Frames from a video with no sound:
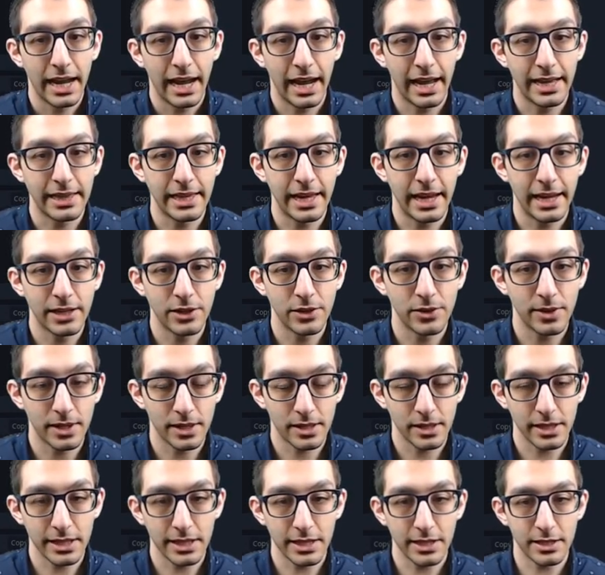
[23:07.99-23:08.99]
And then you can
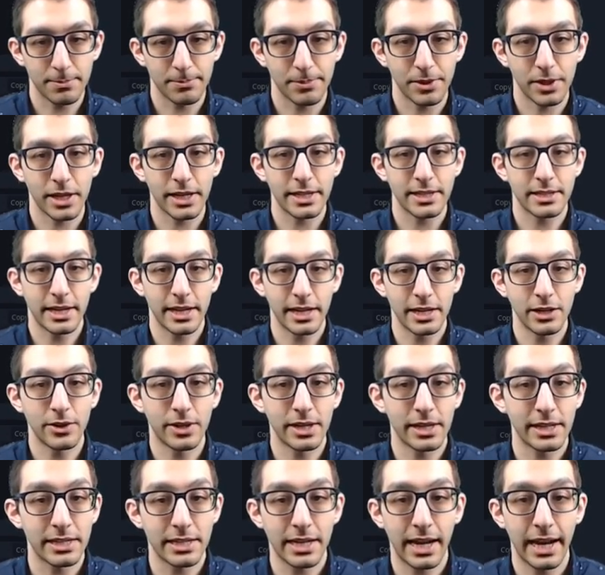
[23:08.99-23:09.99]
click this plus, and you
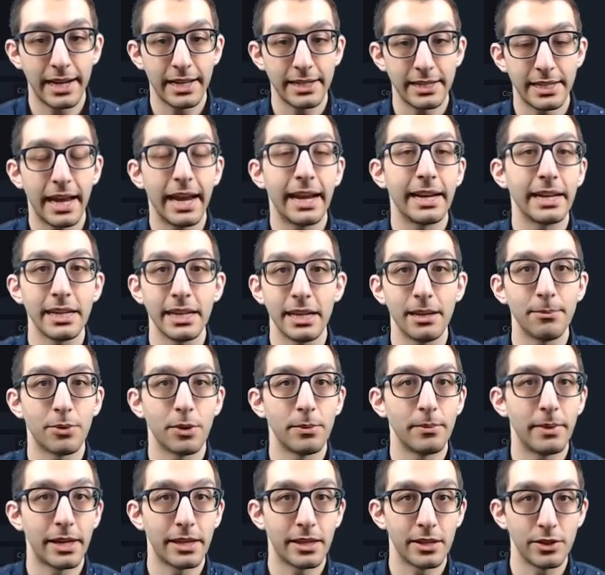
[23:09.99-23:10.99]
can assign it to any
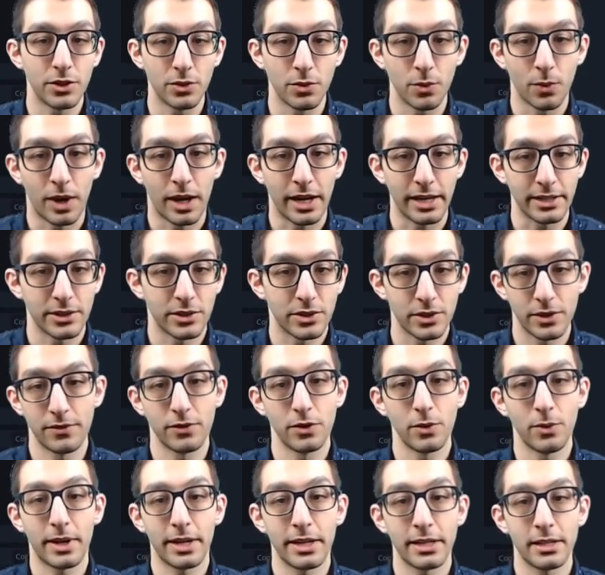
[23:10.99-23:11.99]
input method you want. So if
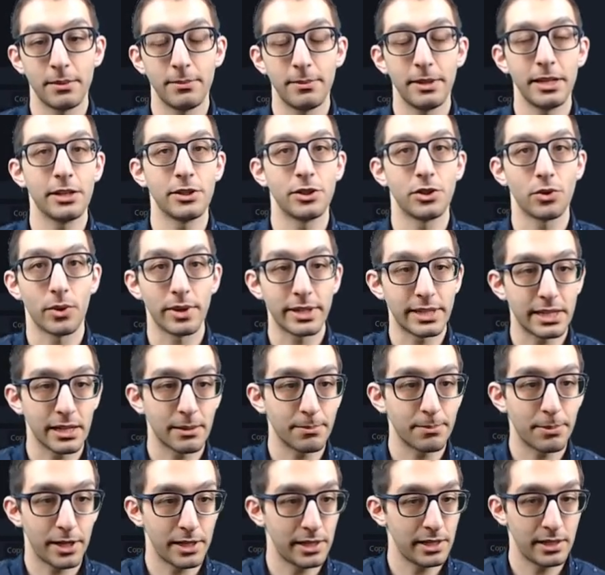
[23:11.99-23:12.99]
you want it to be a
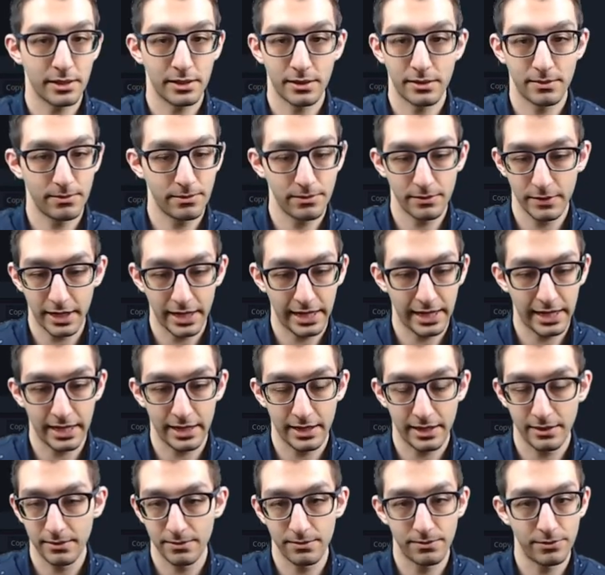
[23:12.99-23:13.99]
joystick button,
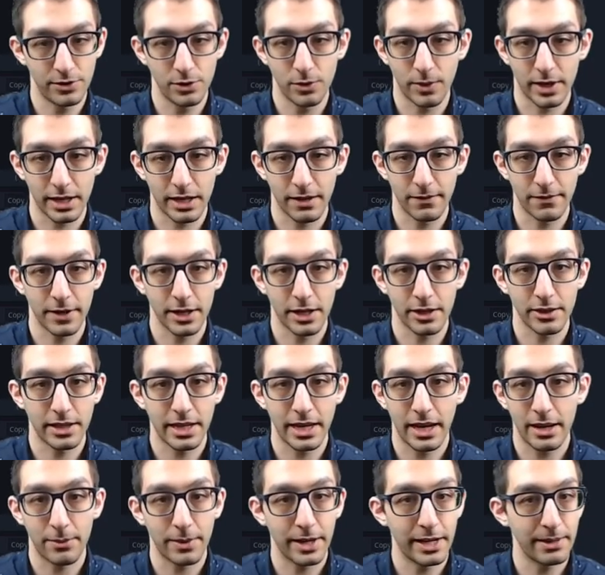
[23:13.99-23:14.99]
and you want to configure it
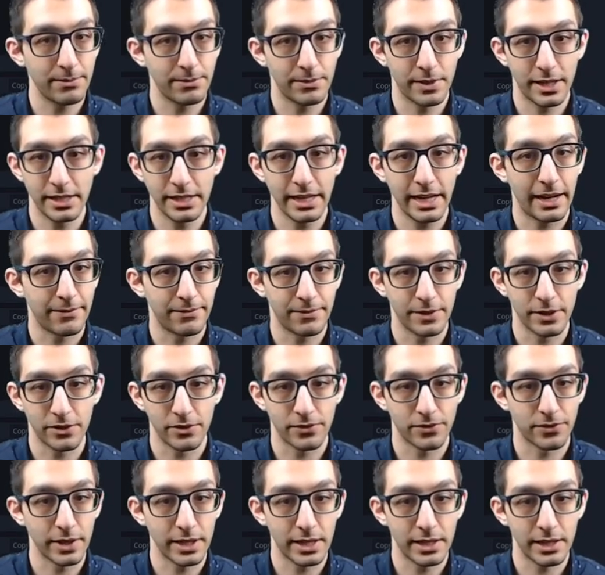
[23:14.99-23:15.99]
that way, then yeah, feel
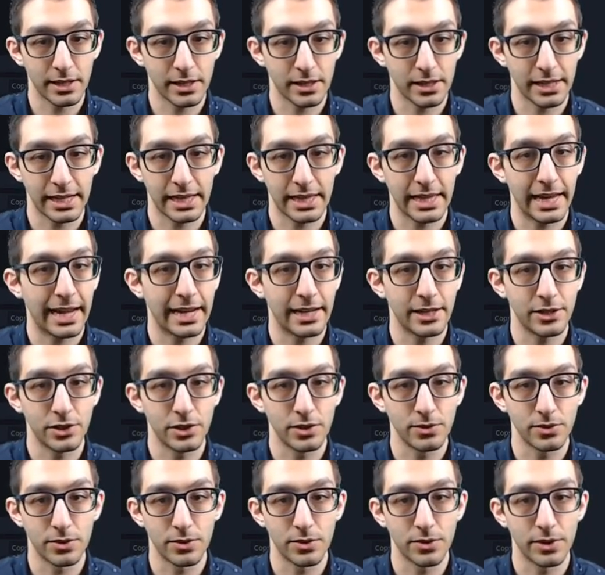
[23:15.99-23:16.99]
free to click that and
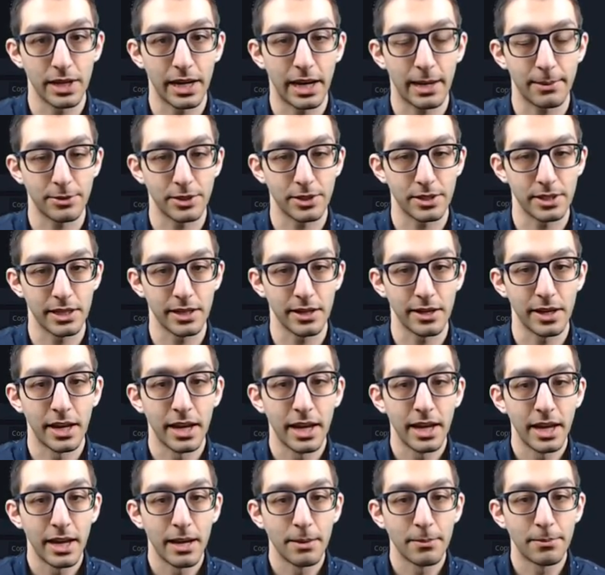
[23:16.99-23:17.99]
choose through the options here.
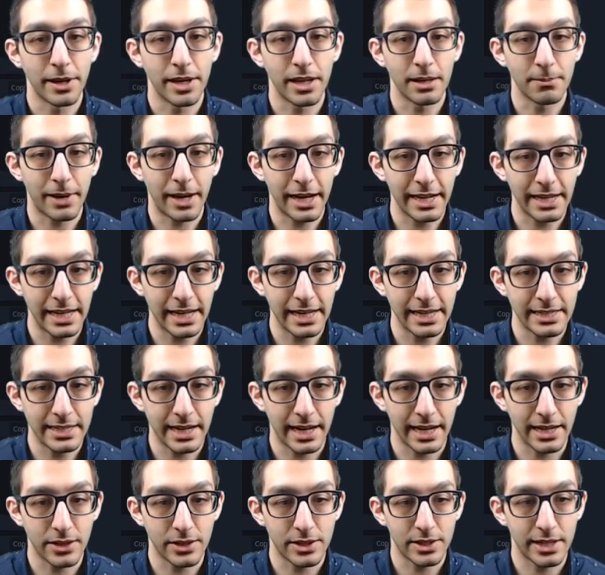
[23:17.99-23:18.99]
But in my case,
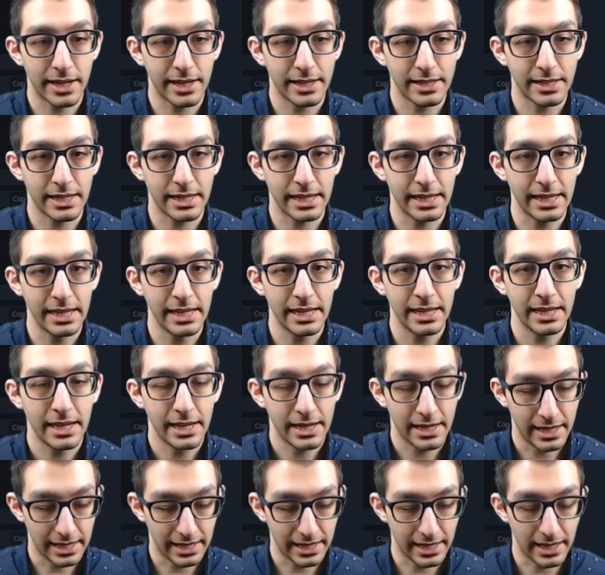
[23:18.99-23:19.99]
I just set it to key,
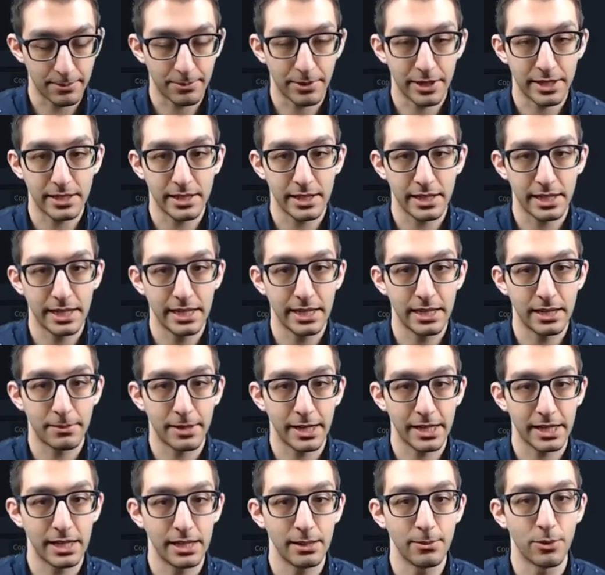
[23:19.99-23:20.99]
and then I press the key on
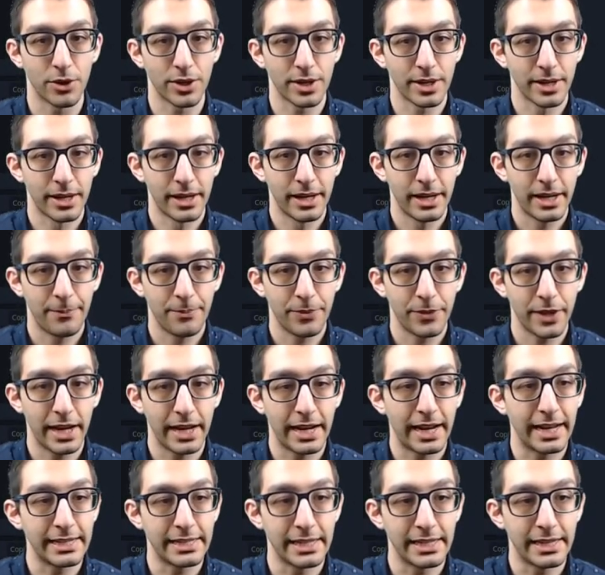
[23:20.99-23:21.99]
my keyboard.
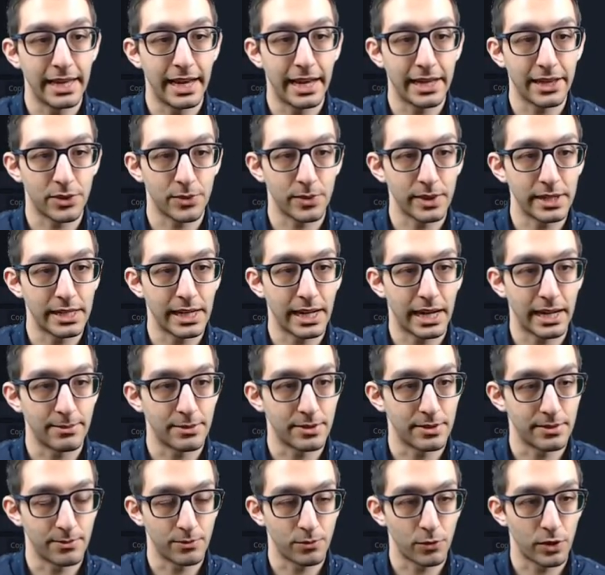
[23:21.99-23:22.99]
And I did that three
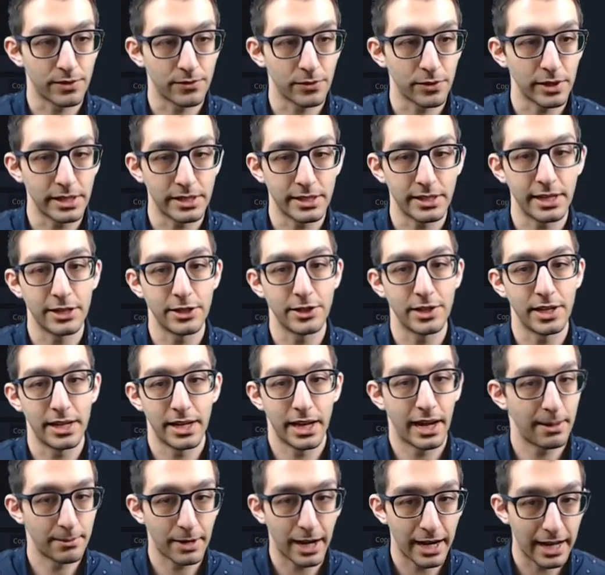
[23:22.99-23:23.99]
times, one for each digit.
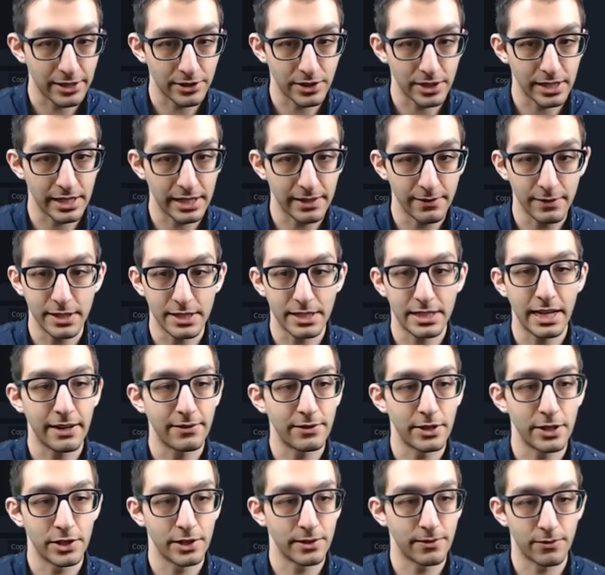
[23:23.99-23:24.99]
I'm not actually gonna even save
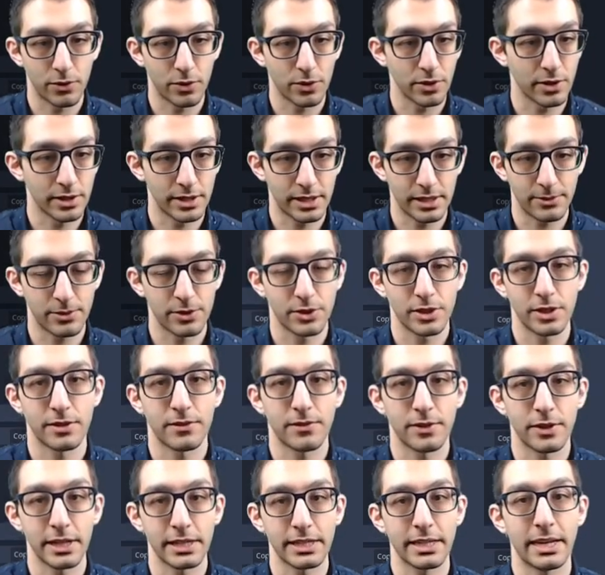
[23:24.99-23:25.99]
digit four, that was just
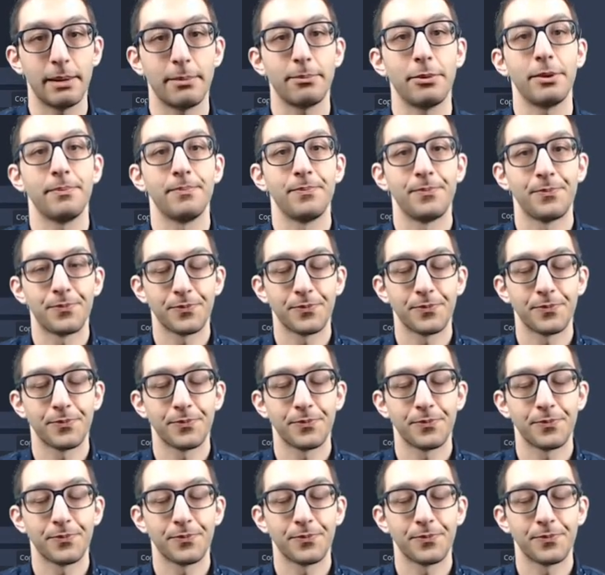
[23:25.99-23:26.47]
for an example.